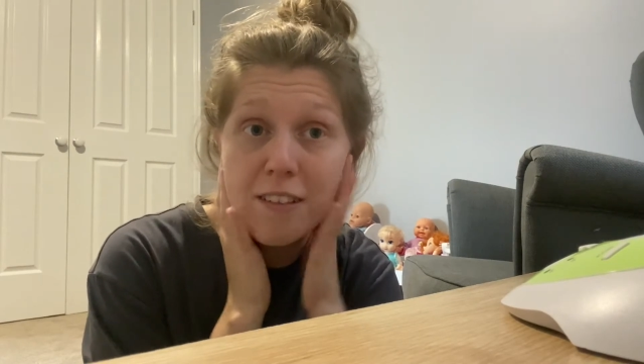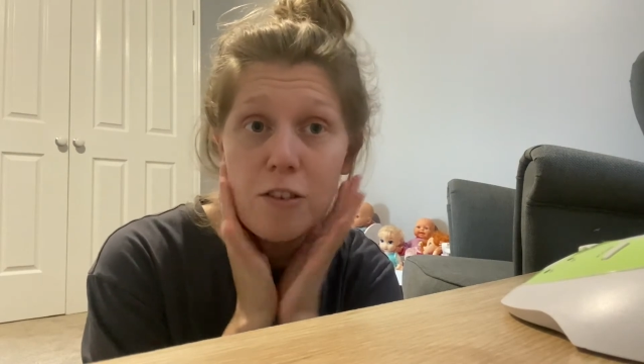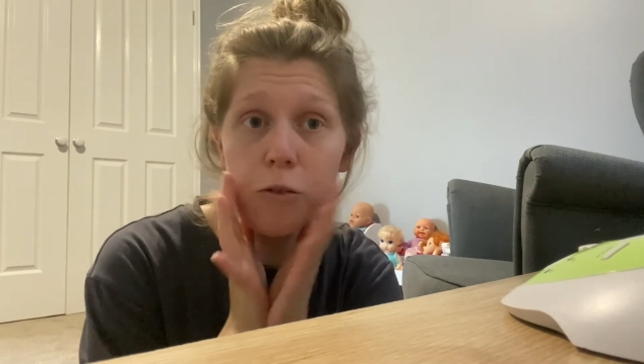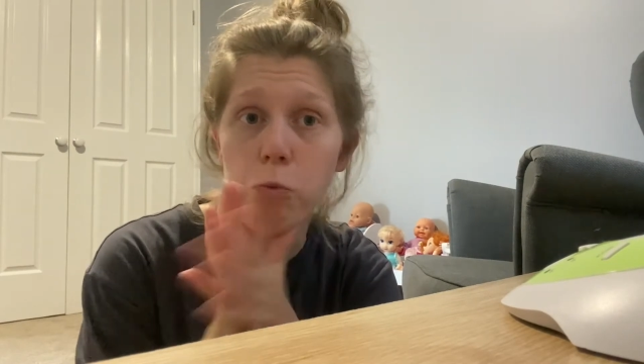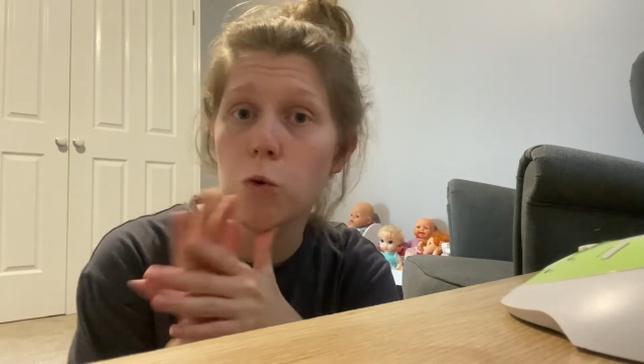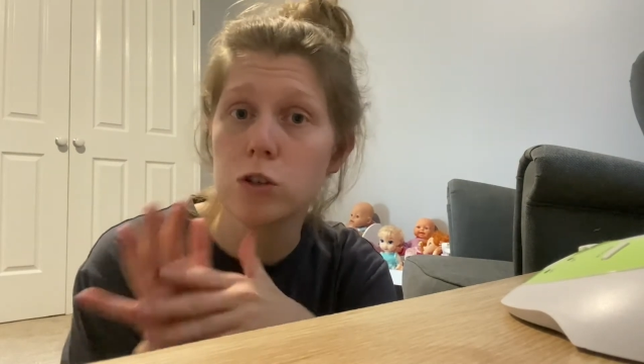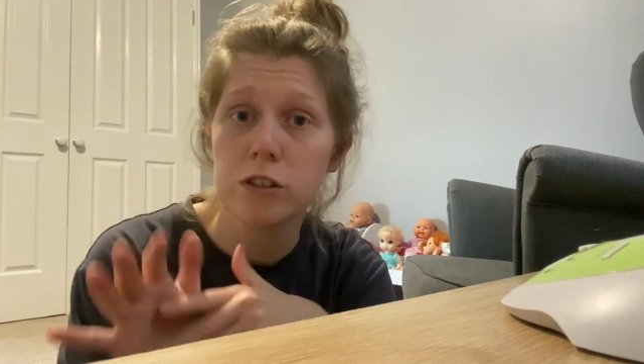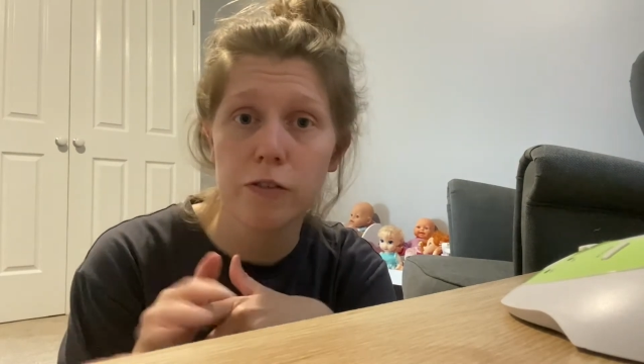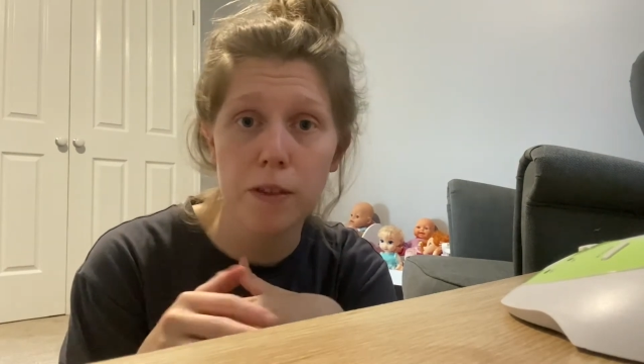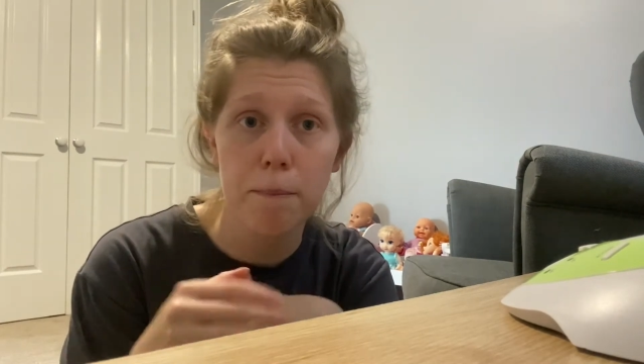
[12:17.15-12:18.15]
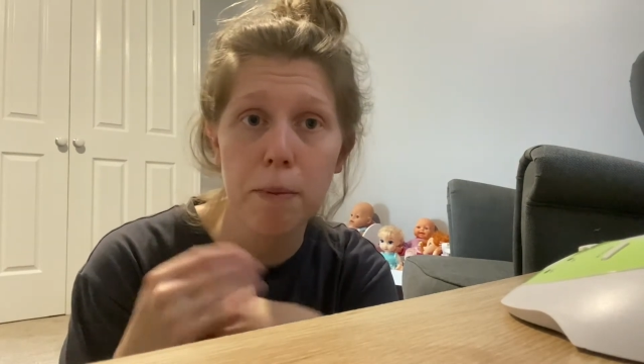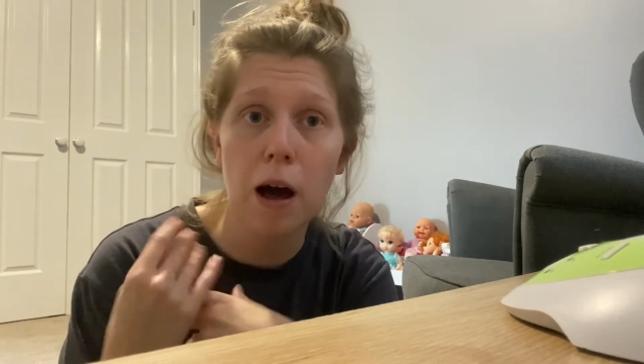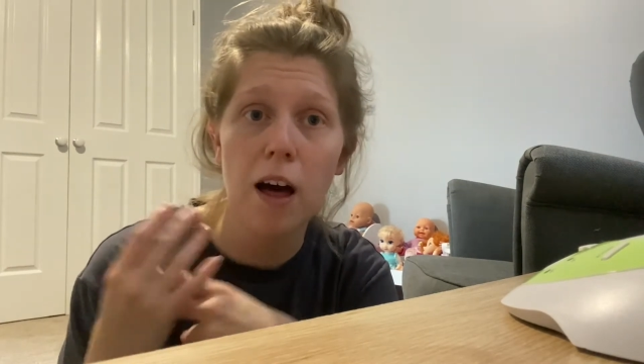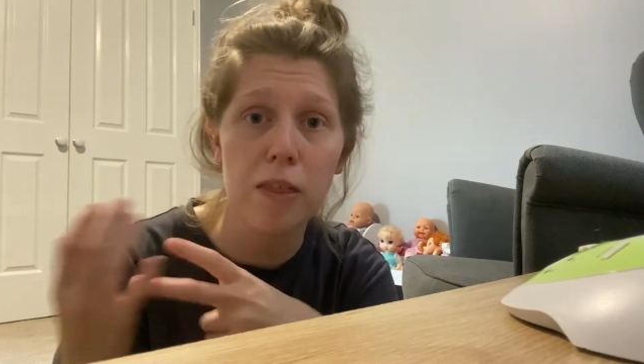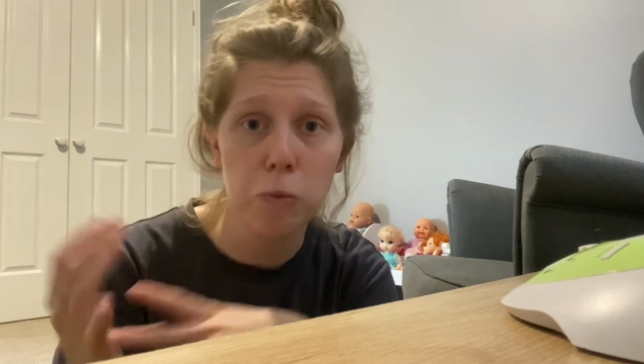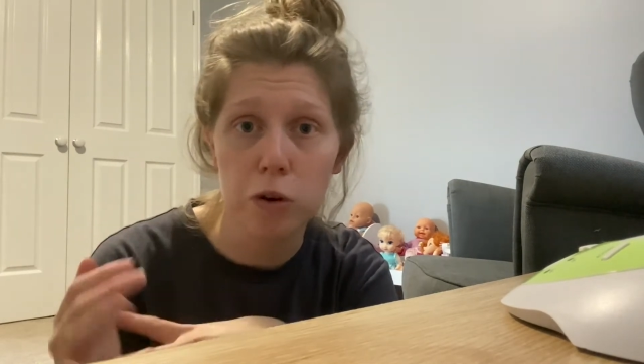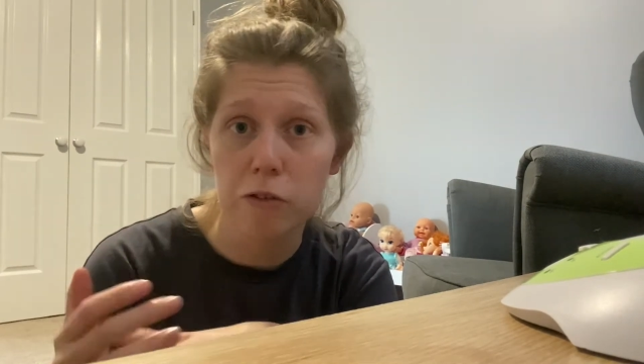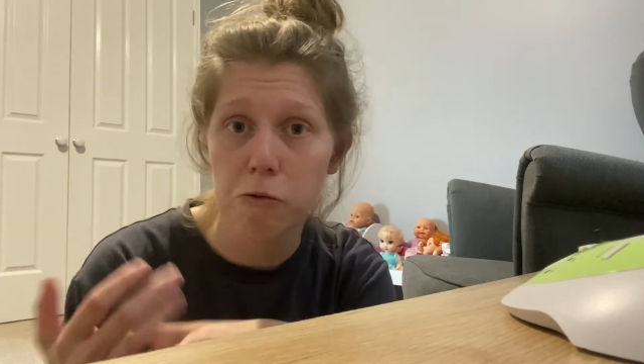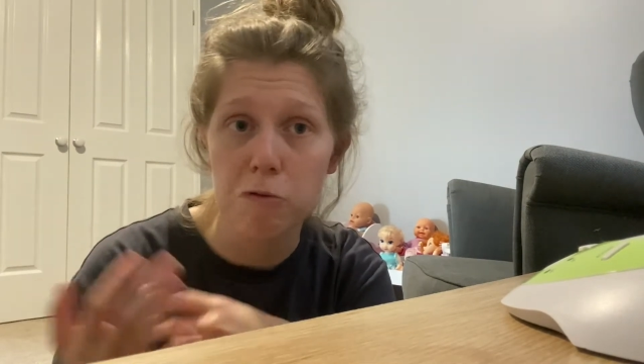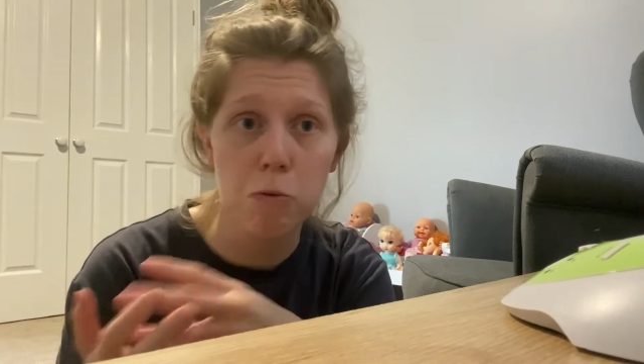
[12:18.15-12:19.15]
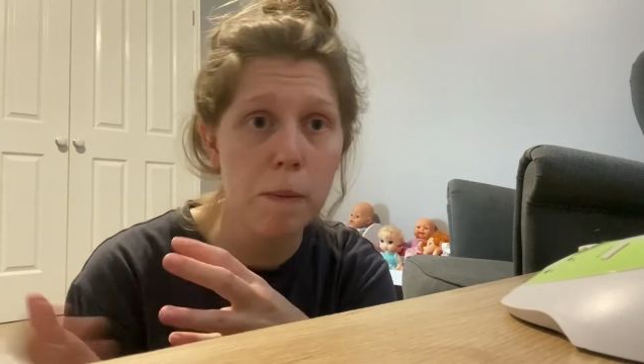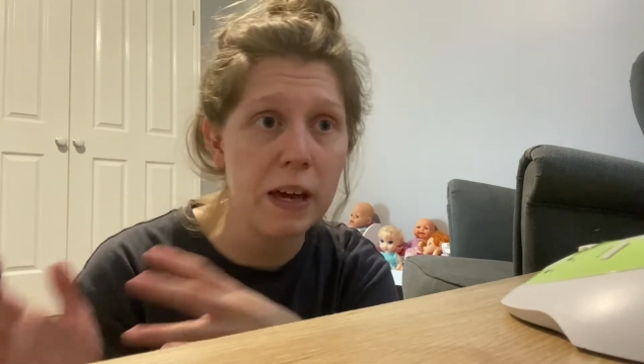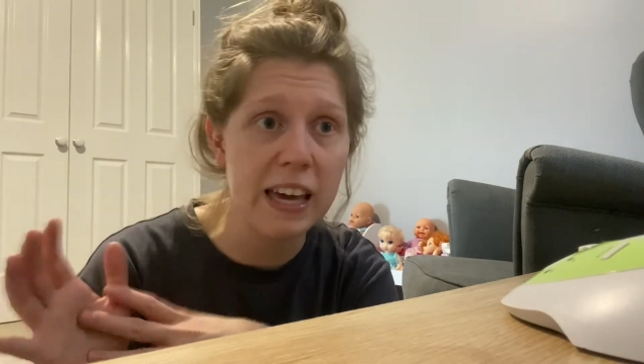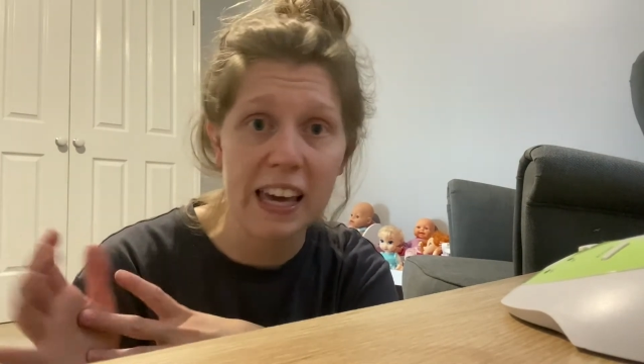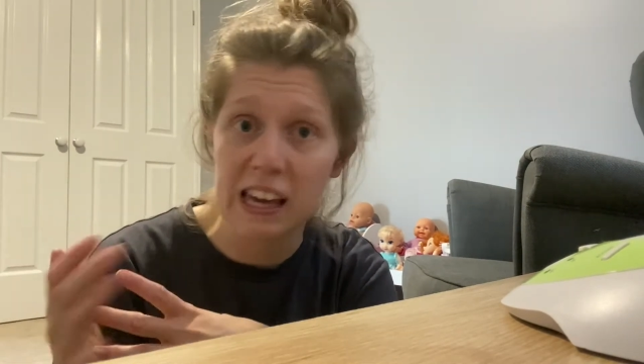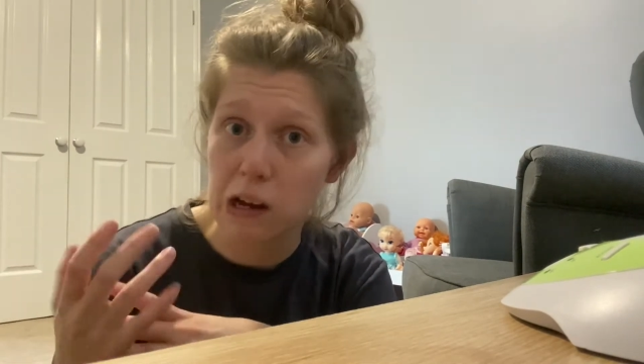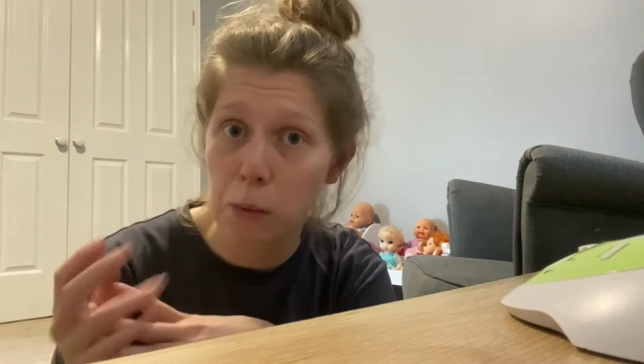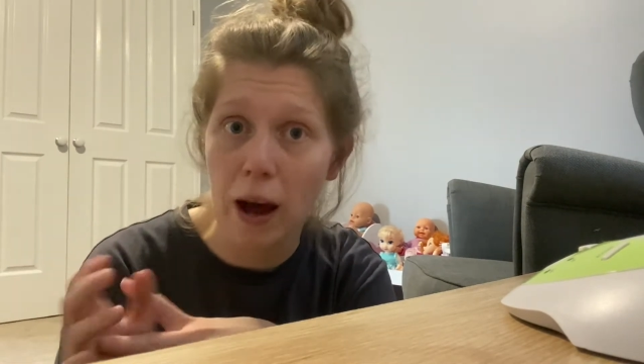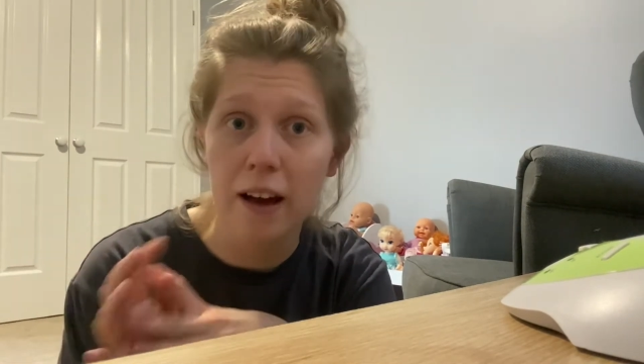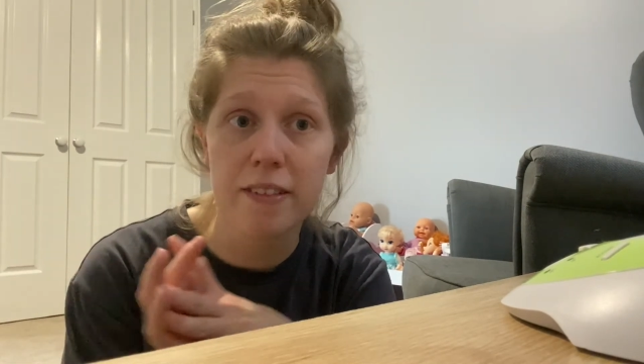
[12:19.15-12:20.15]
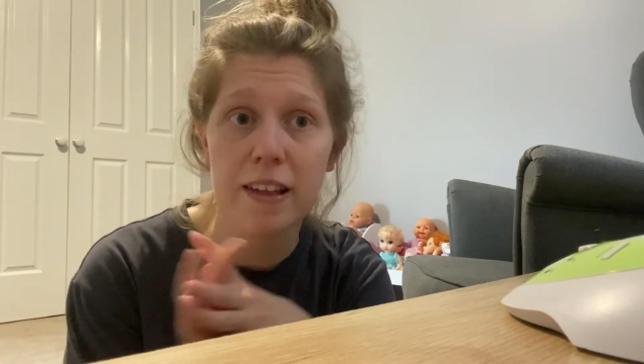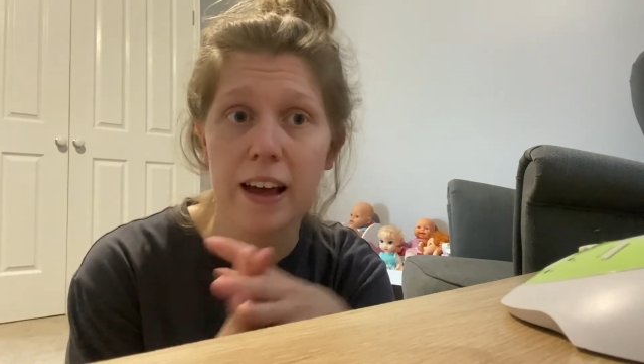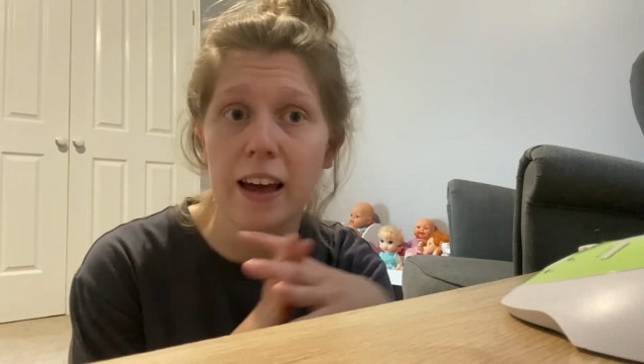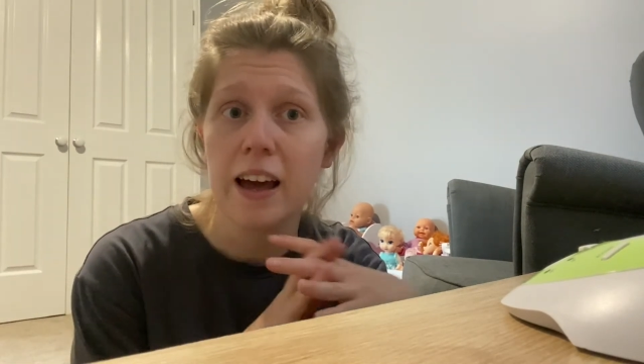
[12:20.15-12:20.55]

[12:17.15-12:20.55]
So water from the bath, water from swimming, earwax, like